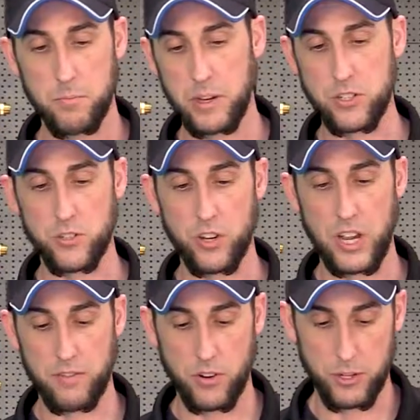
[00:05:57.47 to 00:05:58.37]
make sure you
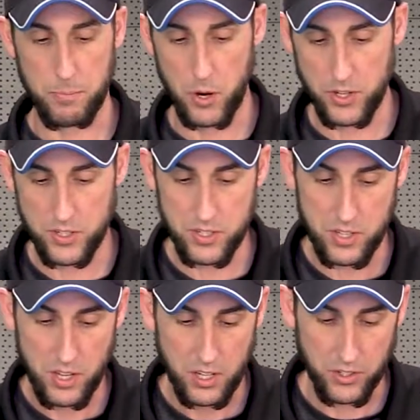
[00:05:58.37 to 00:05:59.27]
have all your
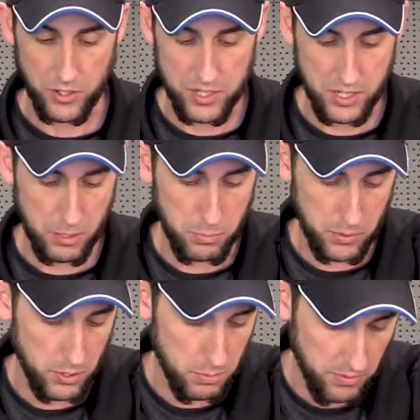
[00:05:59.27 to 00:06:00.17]
parts, grease it up
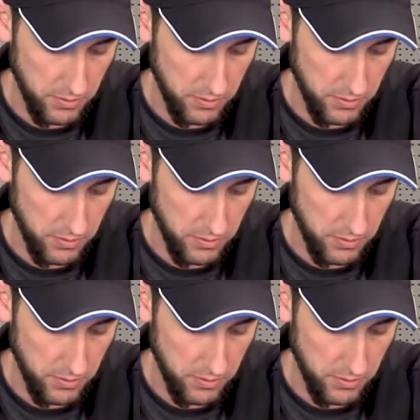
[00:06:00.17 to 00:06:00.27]
with your